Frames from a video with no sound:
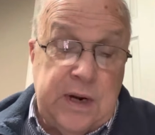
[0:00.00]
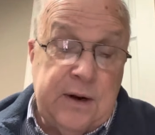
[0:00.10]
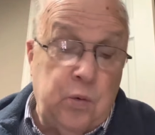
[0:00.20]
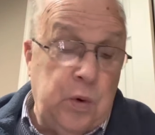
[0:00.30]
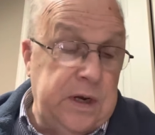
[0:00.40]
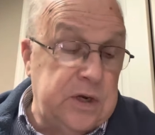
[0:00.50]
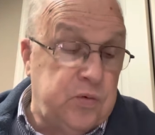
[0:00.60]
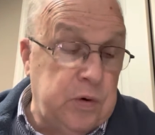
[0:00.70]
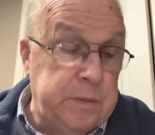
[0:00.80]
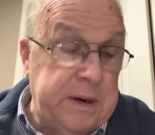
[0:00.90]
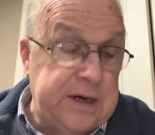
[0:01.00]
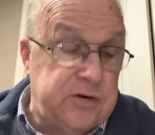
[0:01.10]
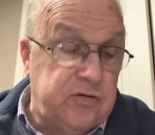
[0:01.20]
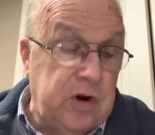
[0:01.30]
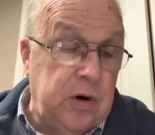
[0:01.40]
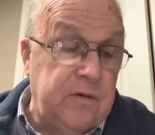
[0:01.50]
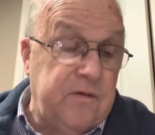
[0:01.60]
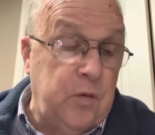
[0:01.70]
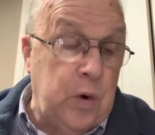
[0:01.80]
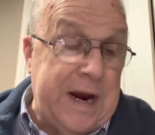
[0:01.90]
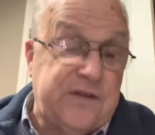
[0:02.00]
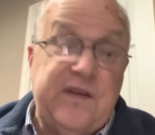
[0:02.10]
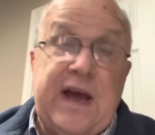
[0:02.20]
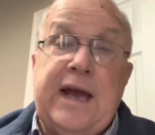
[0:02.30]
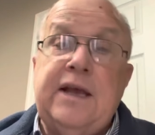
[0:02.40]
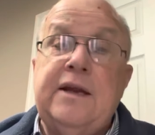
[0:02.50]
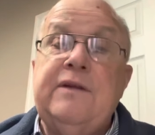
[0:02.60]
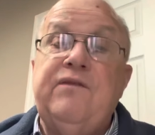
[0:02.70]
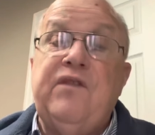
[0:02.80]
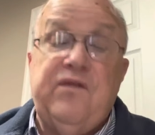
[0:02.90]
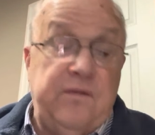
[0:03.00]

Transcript: out of weakness were made strong, waxed valiant